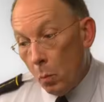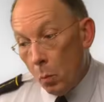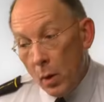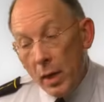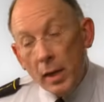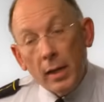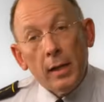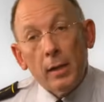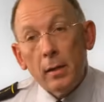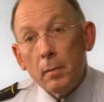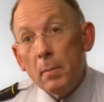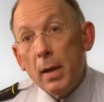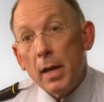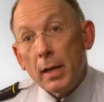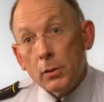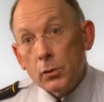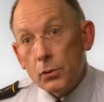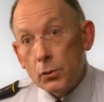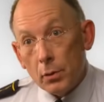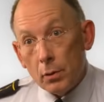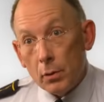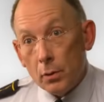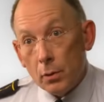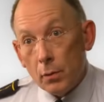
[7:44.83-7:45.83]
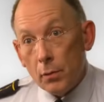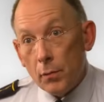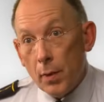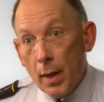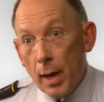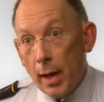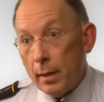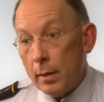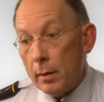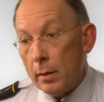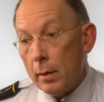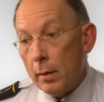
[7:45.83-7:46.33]
We need to make sure
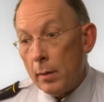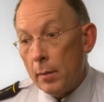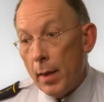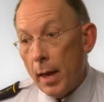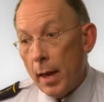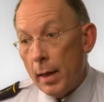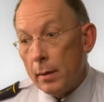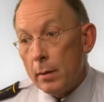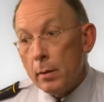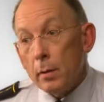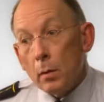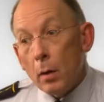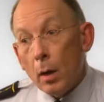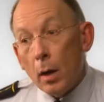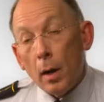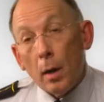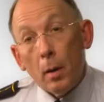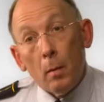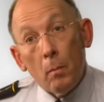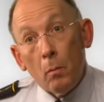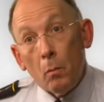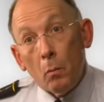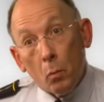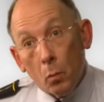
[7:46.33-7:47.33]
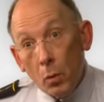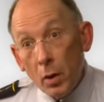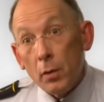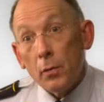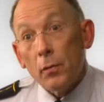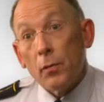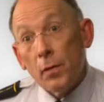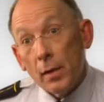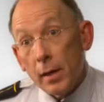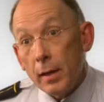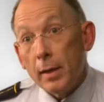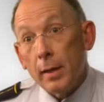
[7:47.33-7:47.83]
that we're
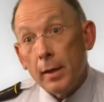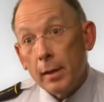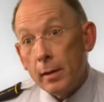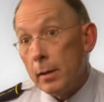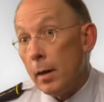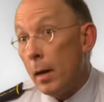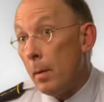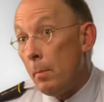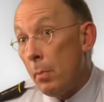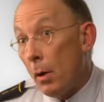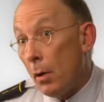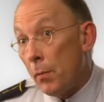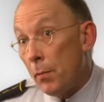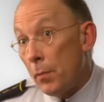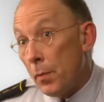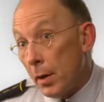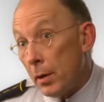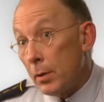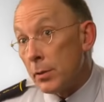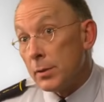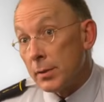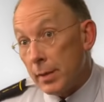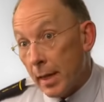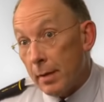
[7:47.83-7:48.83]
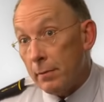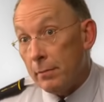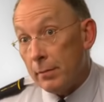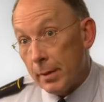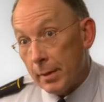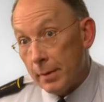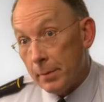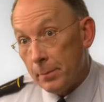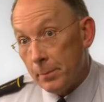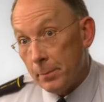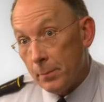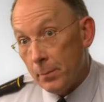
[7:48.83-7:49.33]
thinking about their safety
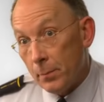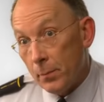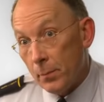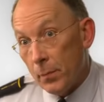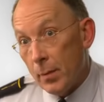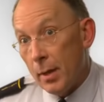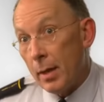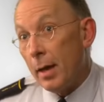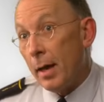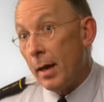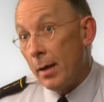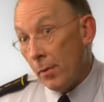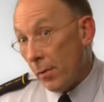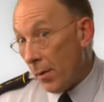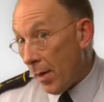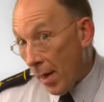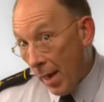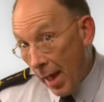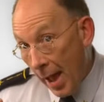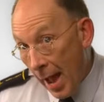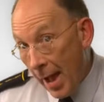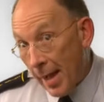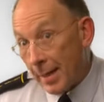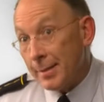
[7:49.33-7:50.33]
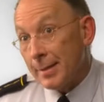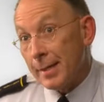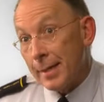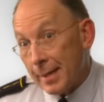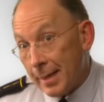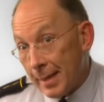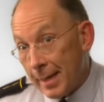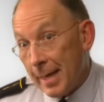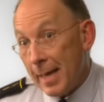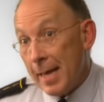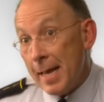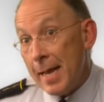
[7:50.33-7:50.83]
as a
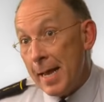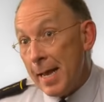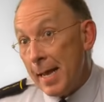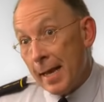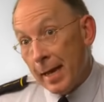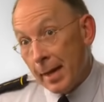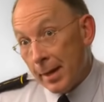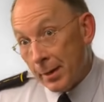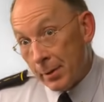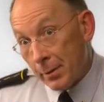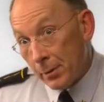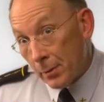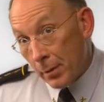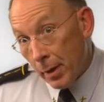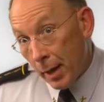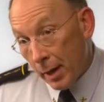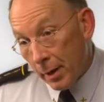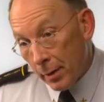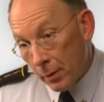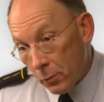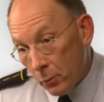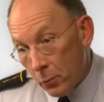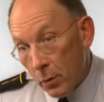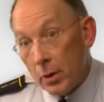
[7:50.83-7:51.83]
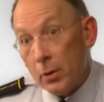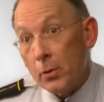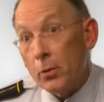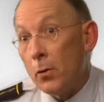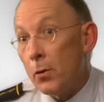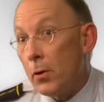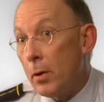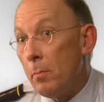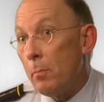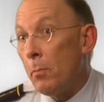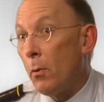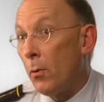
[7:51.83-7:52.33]
key and critical
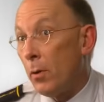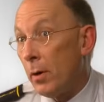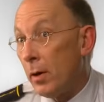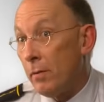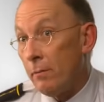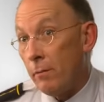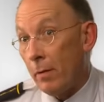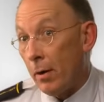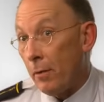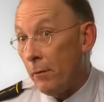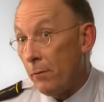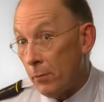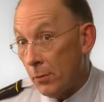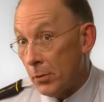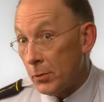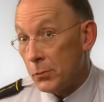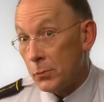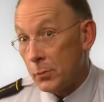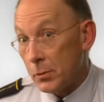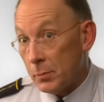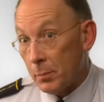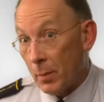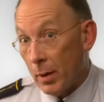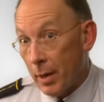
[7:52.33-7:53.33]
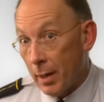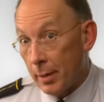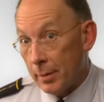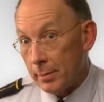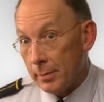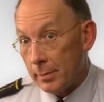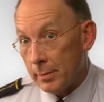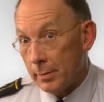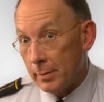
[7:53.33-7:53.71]
component of our first response.